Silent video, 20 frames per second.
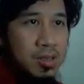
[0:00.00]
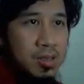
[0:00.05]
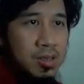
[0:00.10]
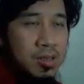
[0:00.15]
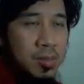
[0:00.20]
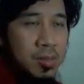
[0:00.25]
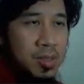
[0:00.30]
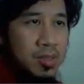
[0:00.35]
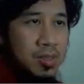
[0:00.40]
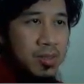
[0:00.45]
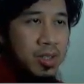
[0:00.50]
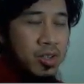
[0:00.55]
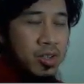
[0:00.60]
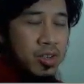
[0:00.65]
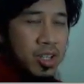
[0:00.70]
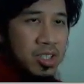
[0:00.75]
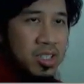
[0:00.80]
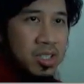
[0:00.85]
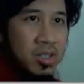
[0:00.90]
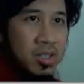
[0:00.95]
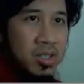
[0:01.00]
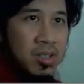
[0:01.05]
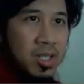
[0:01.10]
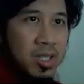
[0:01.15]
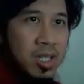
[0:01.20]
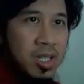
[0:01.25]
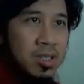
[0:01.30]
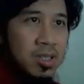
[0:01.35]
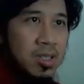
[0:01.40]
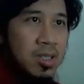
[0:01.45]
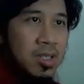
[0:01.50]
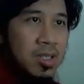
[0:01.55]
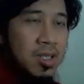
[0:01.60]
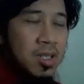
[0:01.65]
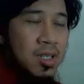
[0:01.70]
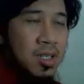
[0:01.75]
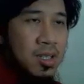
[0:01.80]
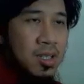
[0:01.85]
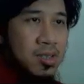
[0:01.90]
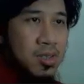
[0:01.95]
specific correction or not.
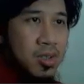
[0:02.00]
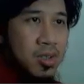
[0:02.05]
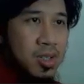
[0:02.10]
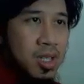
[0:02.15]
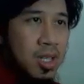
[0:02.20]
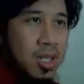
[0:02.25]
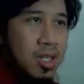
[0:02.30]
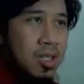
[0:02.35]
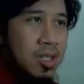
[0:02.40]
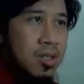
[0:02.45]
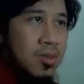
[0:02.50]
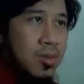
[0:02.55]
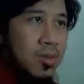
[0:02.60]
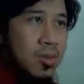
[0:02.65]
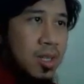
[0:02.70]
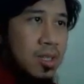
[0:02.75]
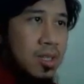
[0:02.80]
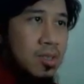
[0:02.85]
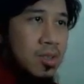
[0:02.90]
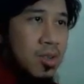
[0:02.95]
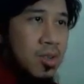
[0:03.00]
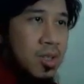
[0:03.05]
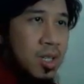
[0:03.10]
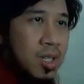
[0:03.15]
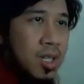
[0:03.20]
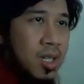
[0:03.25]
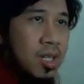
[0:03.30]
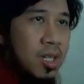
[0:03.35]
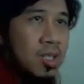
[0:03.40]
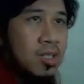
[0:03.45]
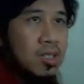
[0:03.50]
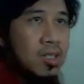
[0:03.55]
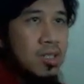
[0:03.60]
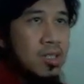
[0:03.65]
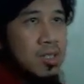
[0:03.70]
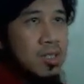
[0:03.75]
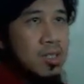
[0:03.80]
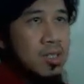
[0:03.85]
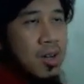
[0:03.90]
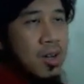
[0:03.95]
It's okay. When it's okay,
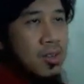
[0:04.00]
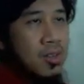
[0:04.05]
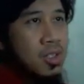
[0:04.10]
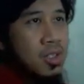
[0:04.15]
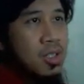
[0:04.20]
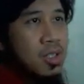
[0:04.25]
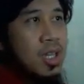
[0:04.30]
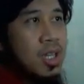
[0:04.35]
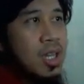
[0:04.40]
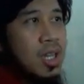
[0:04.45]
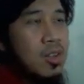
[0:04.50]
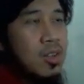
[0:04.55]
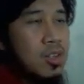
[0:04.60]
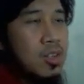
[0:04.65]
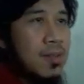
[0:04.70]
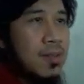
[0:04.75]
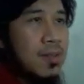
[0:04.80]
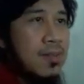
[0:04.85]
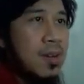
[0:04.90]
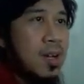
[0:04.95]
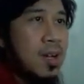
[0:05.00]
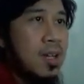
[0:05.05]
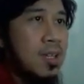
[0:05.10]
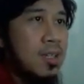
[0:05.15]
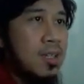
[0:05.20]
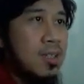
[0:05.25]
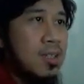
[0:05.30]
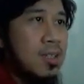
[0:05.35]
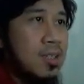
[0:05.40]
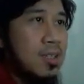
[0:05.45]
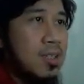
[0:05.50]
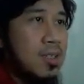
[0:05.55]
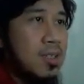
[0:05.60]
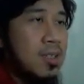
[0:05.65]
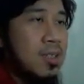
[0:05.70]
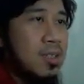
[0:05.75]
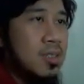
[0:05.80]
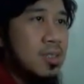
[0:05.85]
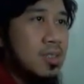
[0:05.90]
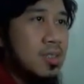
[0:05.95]
the author can notify
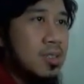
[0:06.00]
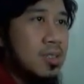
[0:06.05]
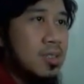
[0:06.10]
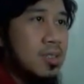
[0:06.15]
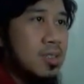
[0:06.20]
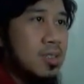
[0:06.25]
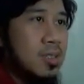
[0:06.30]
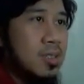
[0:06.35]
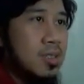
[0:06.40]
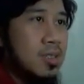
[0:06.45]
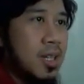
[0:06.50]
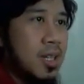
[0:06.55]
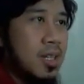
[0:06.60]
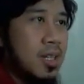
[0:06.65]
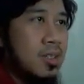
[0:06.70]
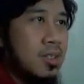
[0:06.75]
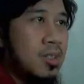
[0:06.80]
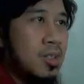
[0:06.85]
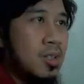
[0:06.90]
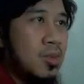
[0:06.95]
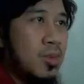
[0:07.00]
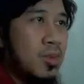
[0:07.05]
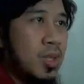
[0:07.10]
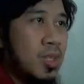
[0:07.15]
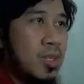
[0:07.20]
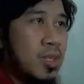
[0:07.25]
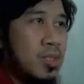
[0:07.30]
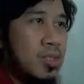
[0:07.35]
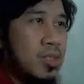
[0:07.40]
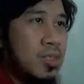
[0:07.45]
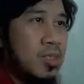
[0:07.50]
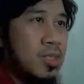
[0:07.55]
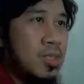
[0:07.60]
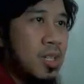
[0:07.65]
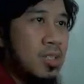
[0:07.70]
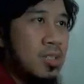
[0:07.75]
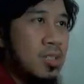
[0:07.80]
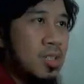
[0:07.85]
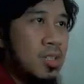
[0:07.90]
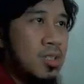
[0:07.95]
the editor with this
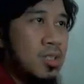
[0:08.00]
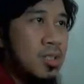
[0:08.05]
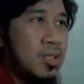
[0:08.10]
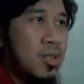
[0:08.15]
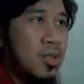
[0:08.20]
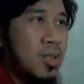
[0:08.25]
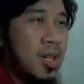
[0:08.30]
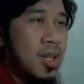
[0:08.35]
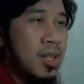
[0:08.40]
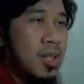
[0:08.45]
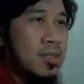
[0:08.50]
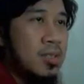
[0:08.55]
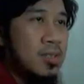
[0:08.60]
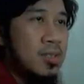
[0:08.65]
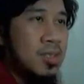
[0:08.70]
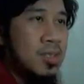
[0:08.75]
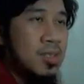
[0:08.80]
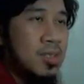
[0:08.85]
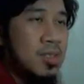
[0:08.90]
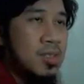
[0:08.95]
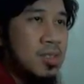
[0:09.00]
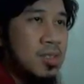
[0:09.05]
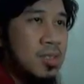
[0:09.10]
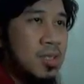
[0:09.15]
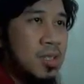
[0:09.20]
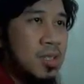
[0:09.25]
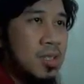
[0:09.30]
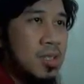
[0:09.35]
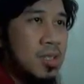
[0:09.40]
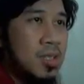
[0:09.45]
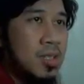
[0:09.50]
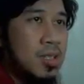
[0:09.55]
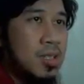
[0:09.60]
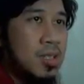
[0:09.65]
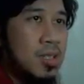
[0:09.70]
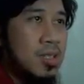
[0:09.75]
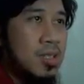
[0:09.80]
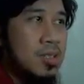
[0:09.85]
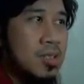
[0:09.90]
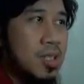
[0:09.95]
discussion. They will add this
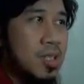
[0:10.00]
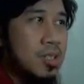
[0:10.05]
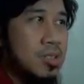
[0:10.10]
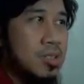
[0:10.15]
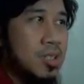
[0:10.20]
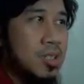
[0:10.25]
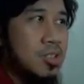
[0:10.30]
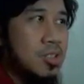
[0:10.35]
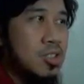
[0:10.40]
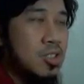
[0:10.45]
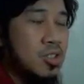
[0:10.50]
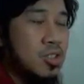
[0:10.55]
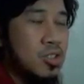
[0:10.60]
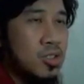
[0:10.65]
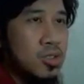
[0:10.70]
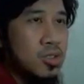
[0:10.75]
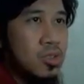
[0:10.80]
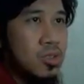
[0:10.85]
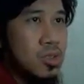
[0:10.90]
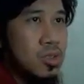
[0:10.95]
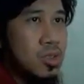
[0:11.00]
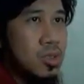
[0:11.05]
discussion to